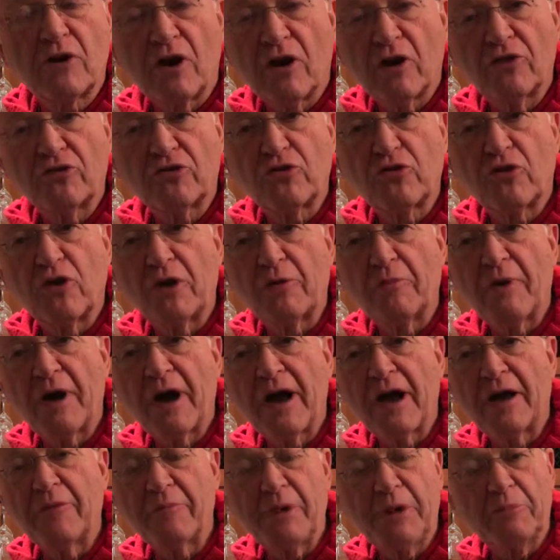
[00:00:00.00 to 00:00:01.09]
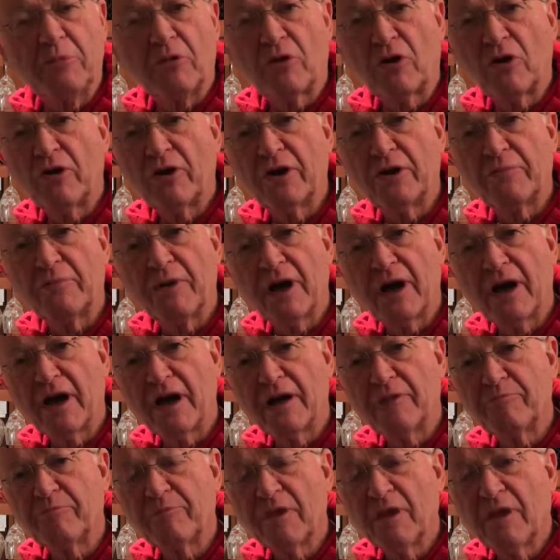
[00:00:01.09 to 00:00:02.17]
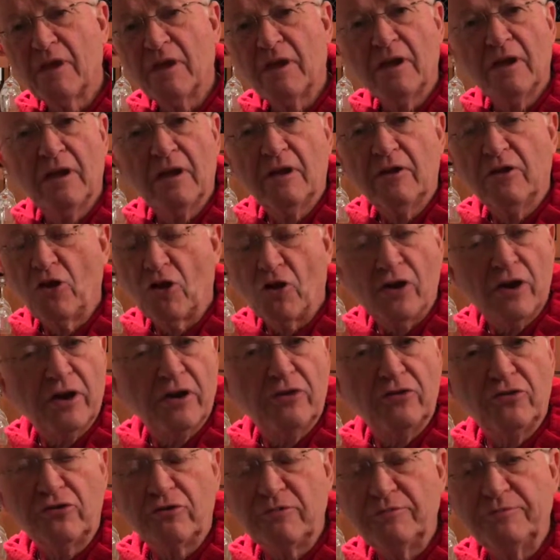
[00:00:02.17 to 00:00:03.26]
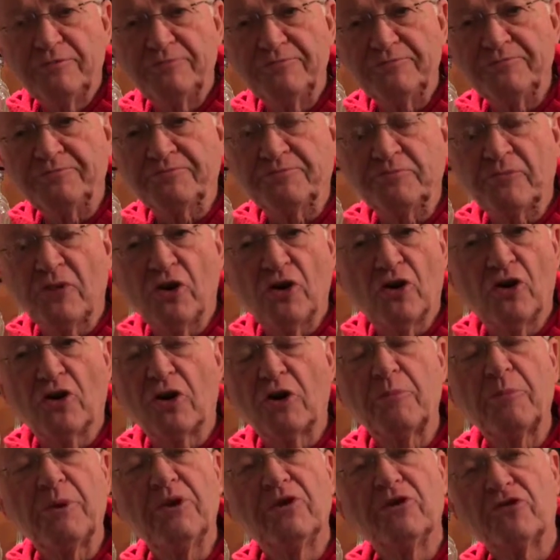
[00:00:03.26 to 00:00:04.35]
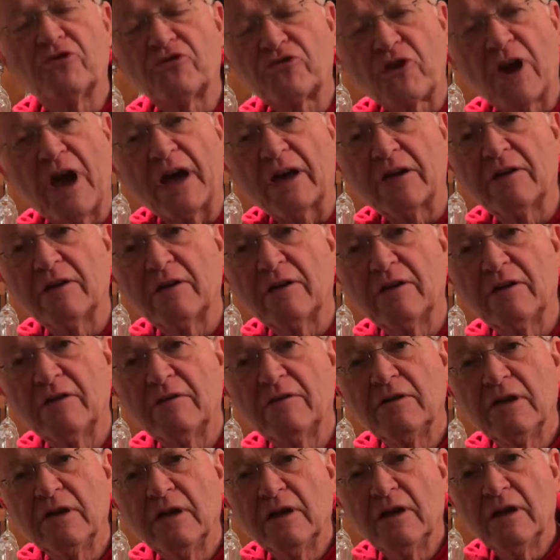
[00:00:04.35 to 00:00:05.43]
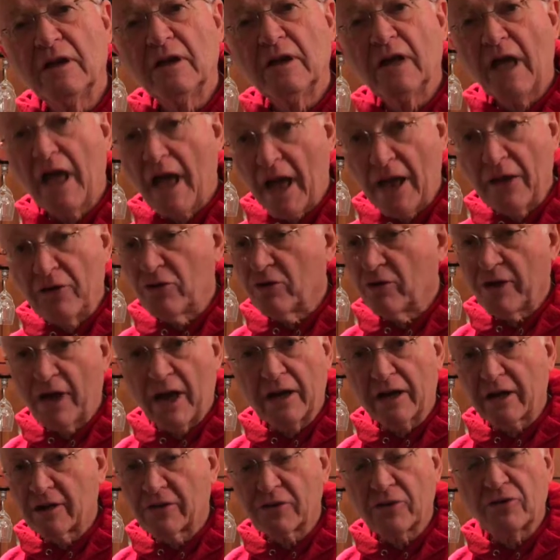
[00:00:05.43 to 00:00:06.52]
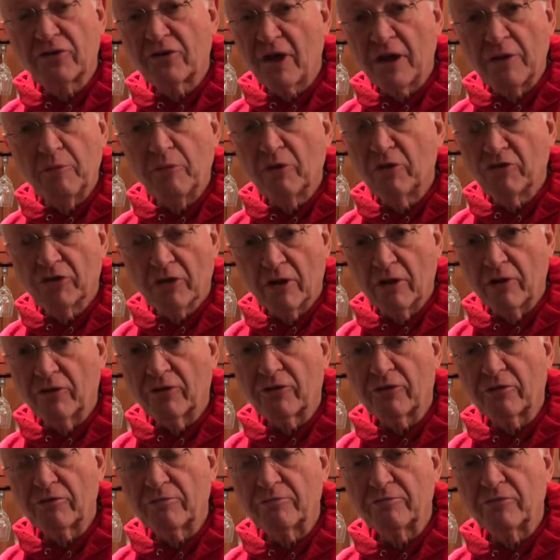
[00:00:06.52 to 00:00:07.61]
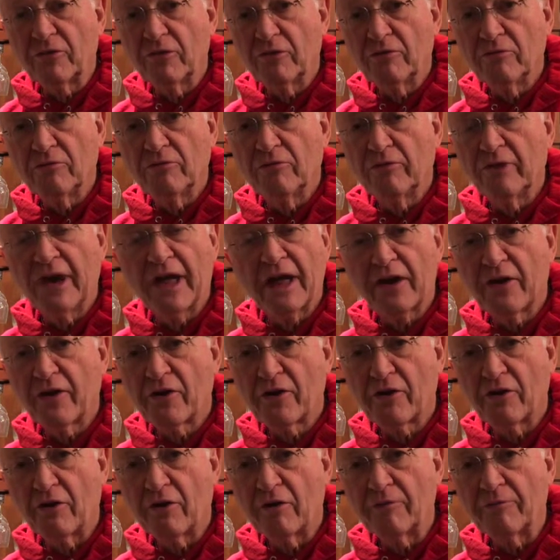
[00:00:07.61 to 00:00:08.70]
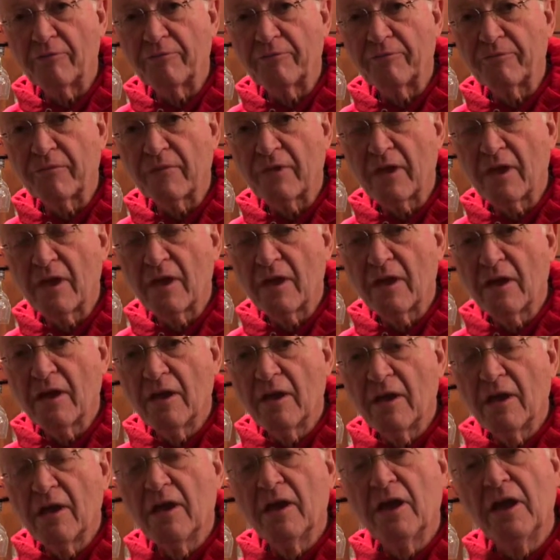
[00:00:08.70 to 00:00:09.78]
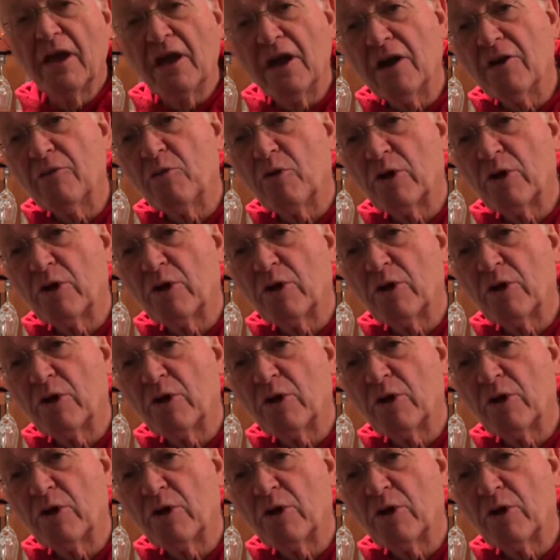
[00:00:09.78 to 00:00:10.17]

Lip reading: cars going by, people going by, noise, you're going to be distracted and you'll not get the same results. Not at all. Here,